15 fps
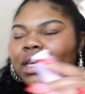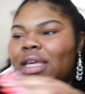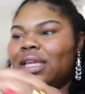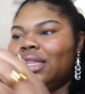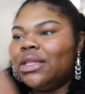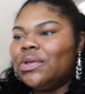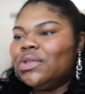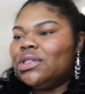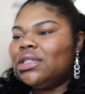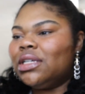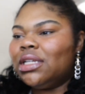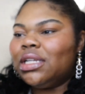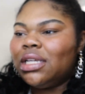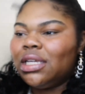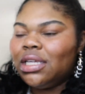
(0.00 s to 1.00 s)
hand
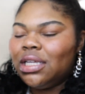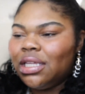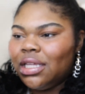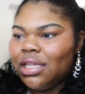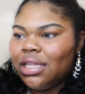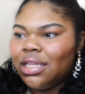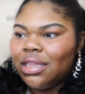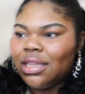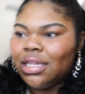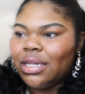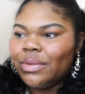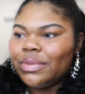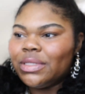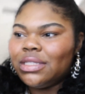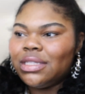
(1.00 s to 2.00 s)
lotion that I
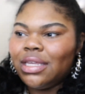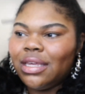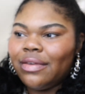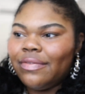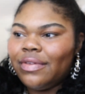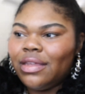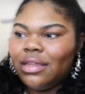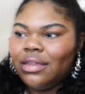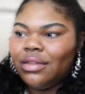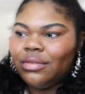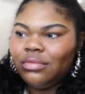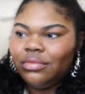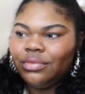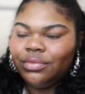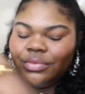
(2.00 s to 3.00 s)
was given.